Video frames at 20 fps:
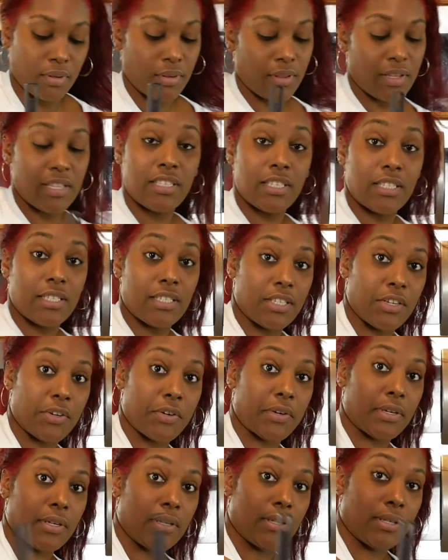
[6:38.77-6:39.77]
This is
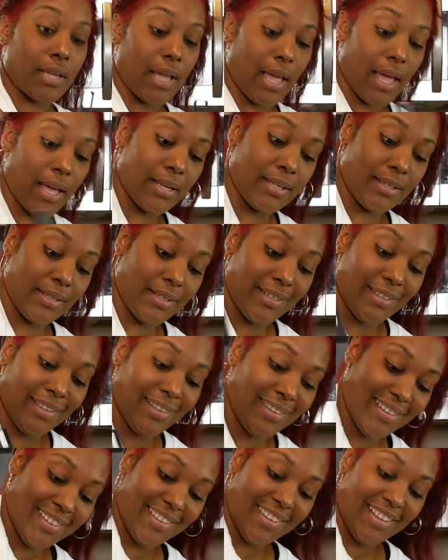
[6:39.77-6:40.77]
serious, guys.
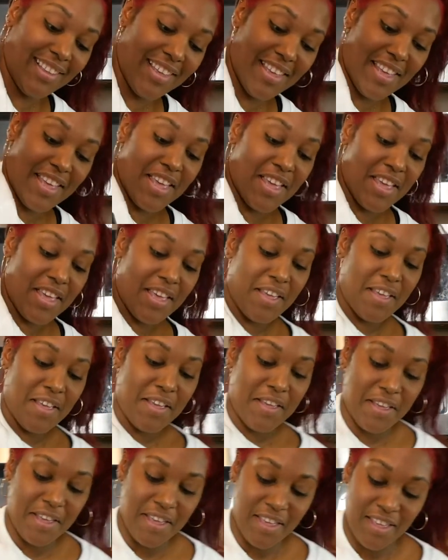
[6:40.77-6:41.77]

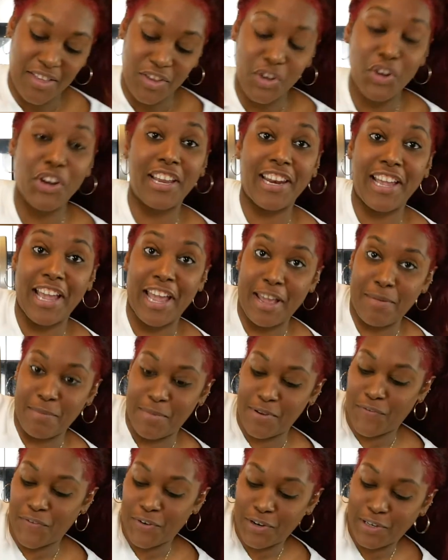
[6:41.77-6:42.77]
You're going to hate
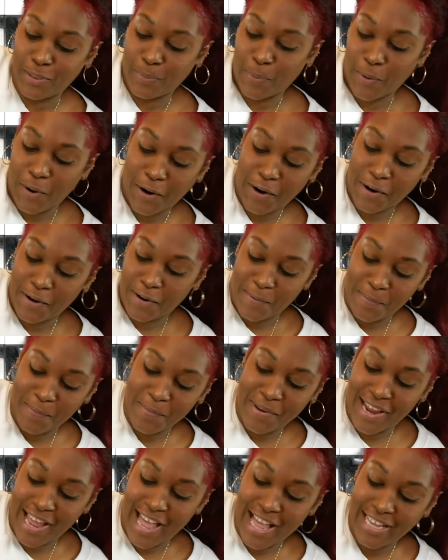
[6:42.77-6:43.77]
me for this part,
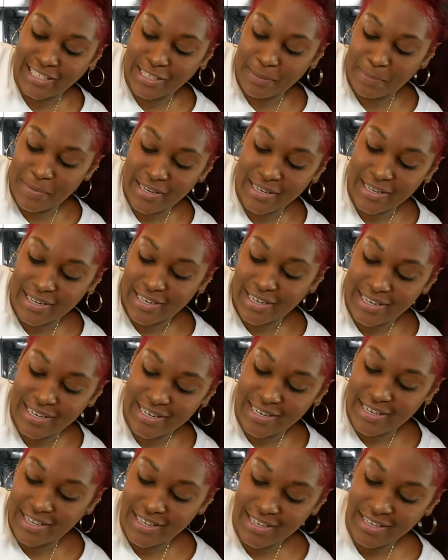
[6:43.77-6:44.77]
but it has to be
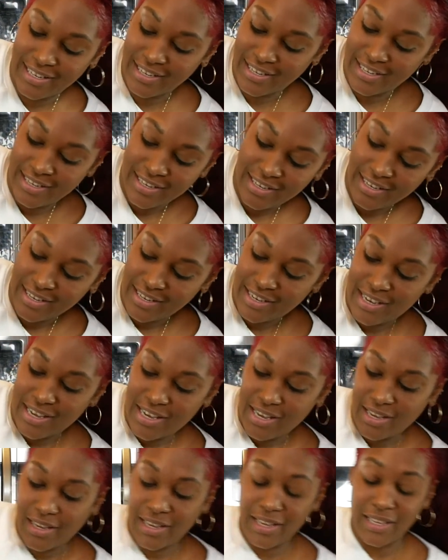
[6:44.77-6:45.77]
done.
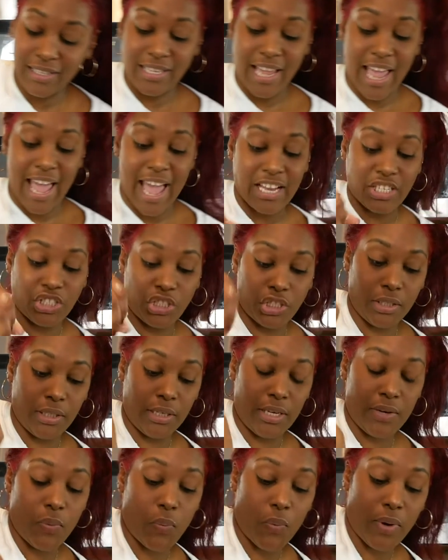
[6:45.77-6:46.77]
Because
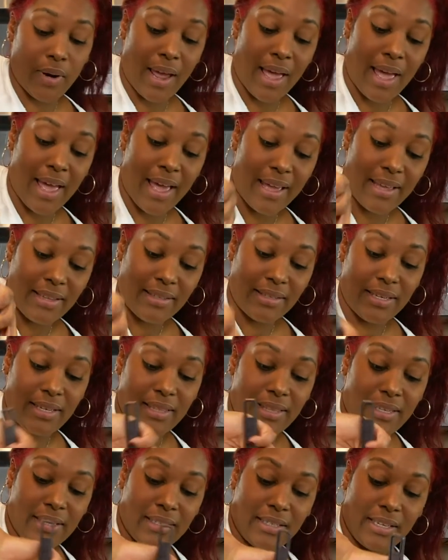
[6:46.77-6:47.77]
actually, when I
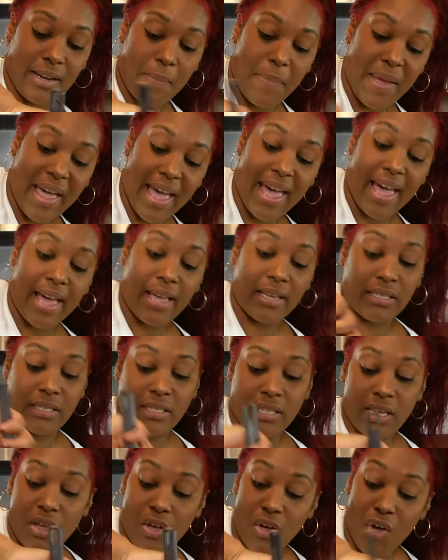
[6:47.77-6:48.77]
did this in the
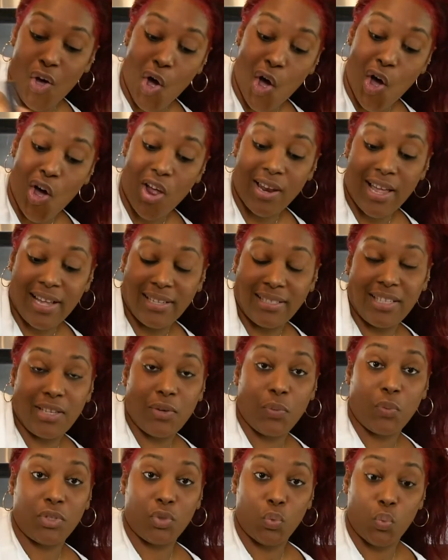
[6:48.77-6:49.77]
past, all I
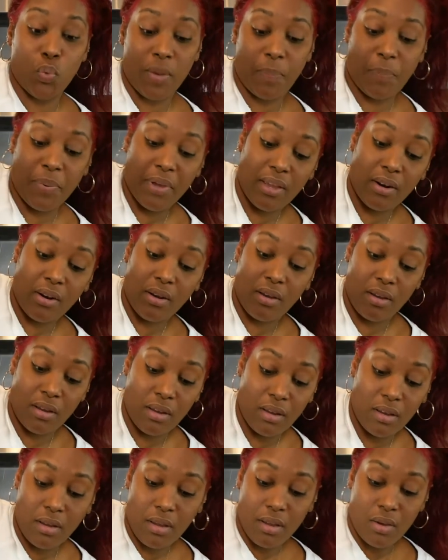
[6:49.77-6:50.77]
did was whip it
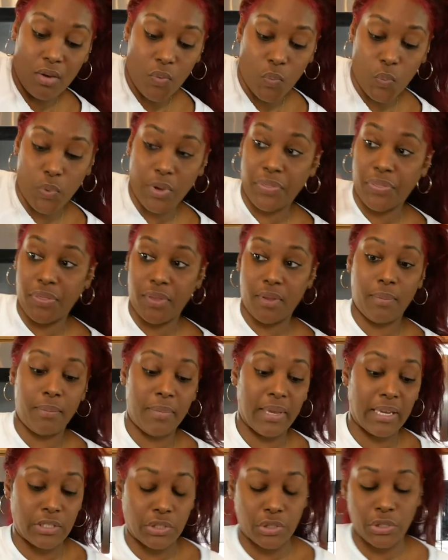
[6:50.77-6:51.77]
with the
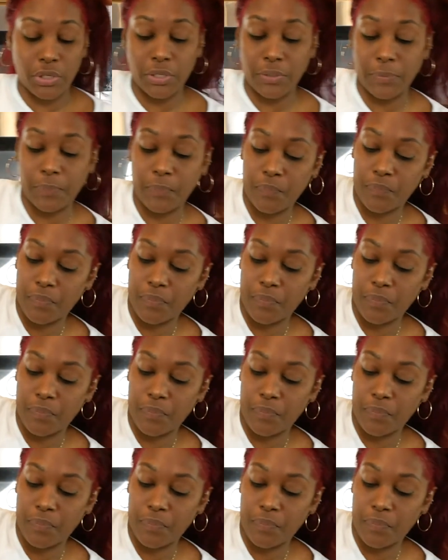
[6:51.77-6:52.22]
mixer.